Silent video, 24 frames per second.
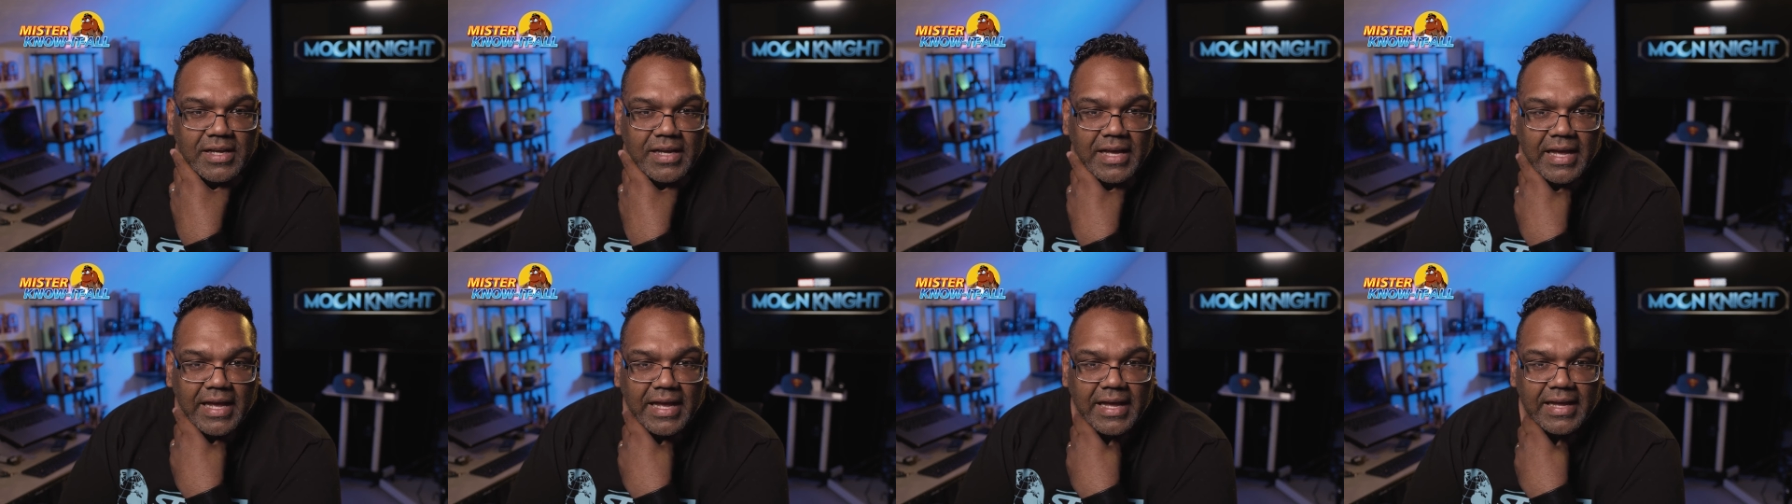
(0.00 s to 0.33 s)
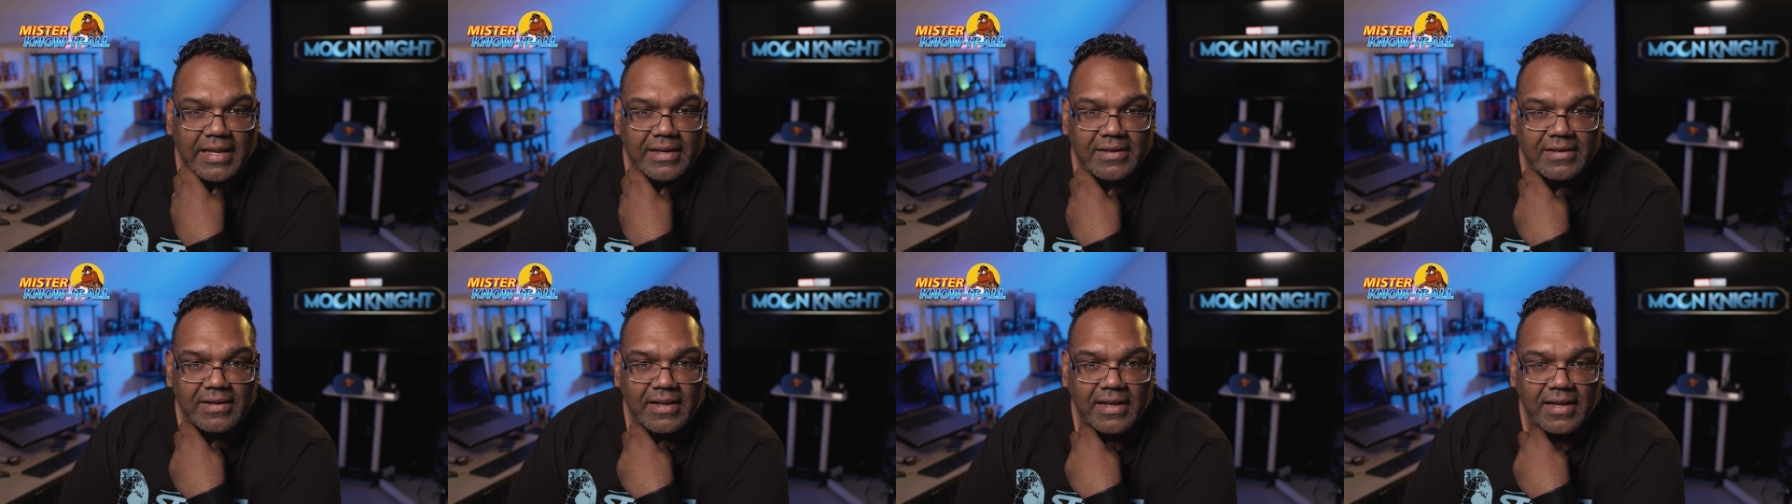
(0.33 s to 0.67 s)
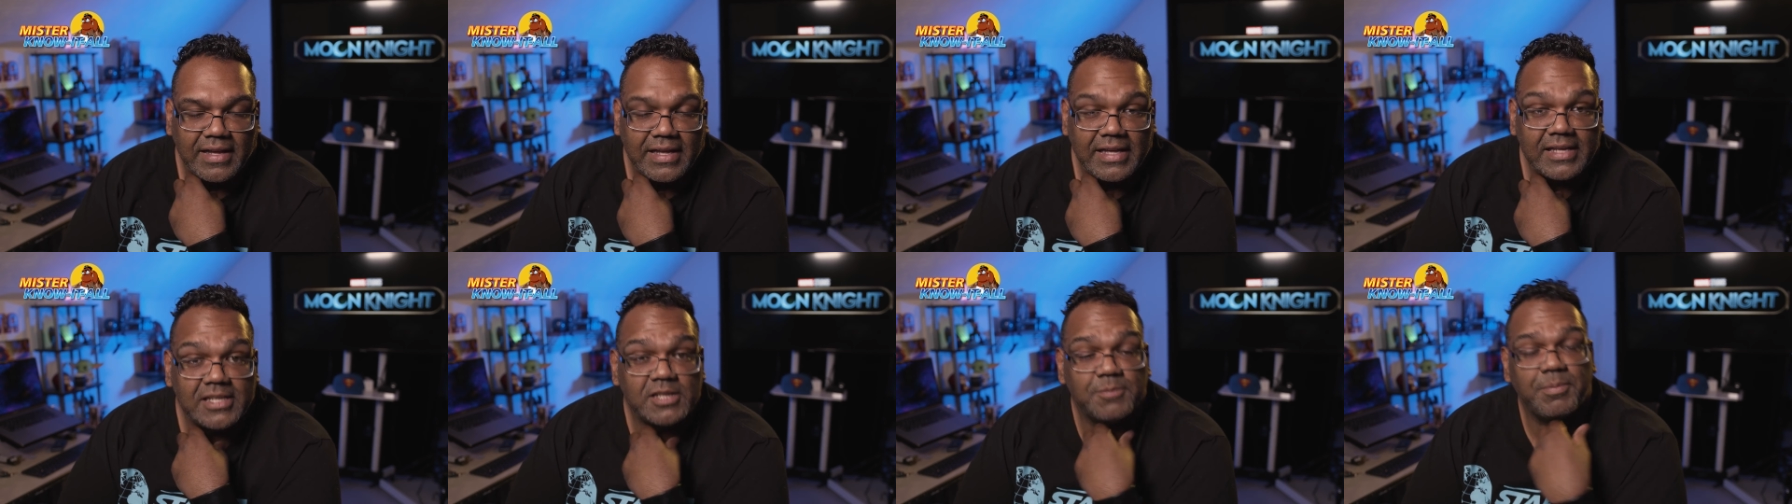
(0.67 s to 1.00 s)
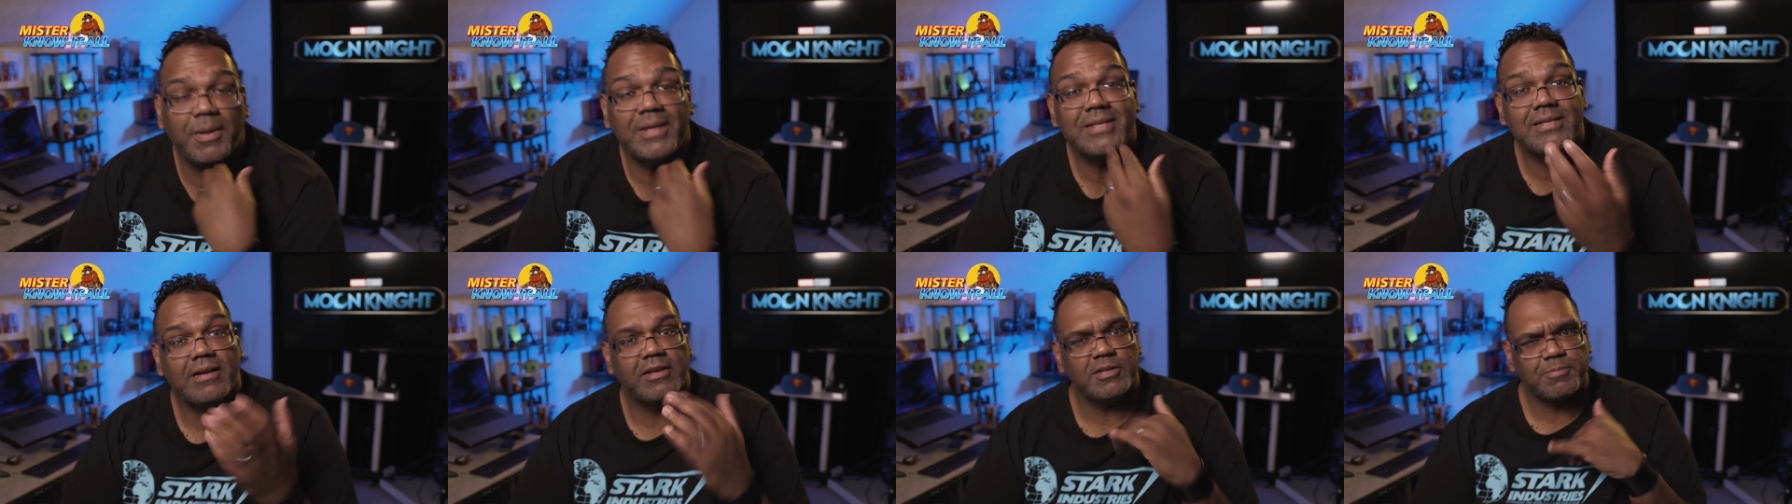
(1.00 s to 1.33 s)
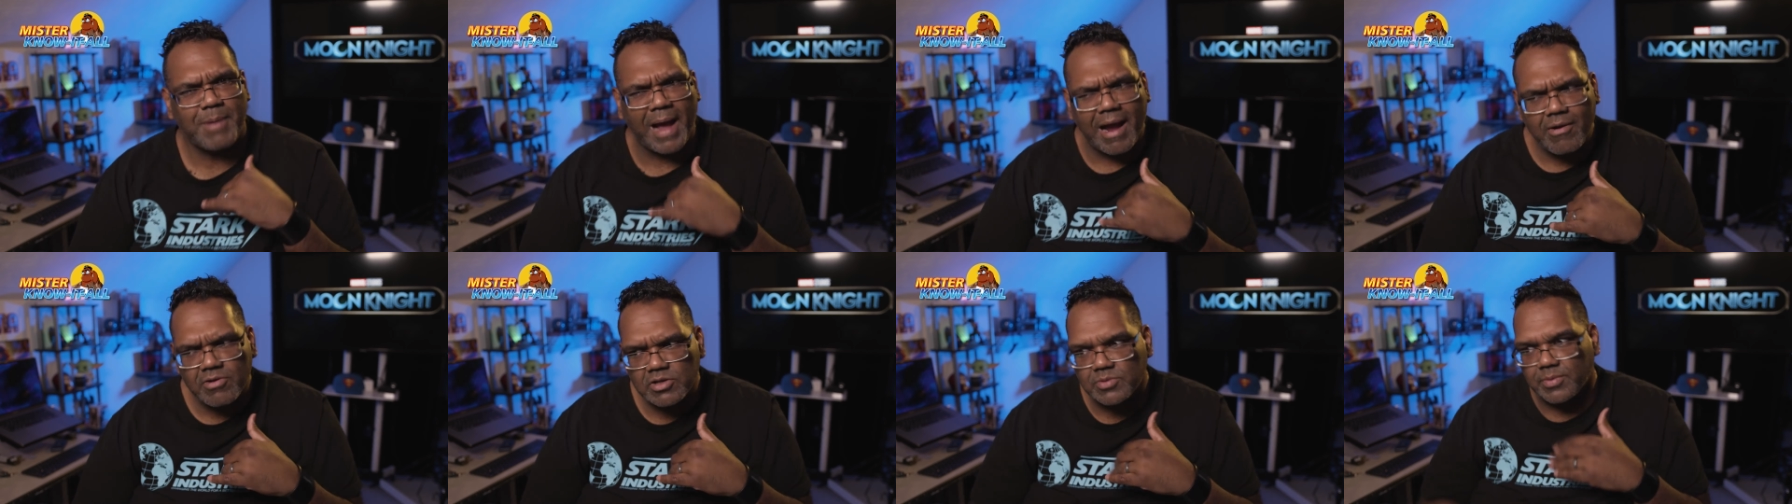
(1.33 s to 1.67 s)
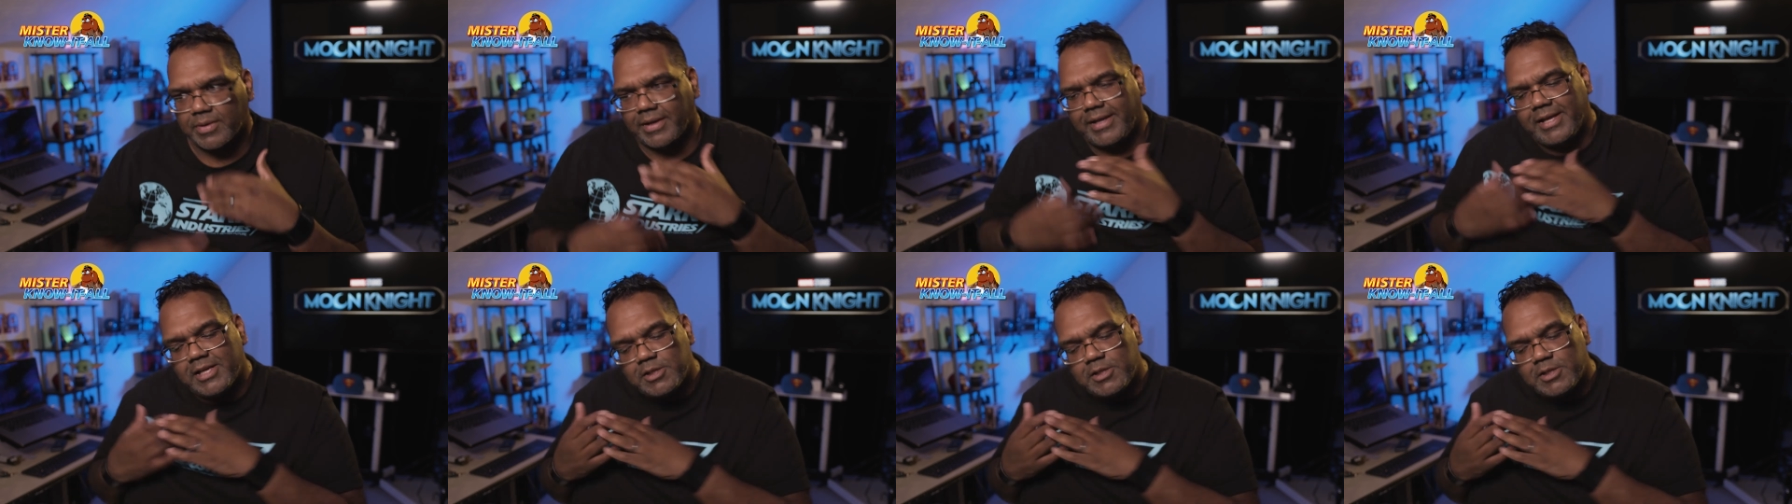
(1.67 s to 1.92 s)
And he explains how his powers work.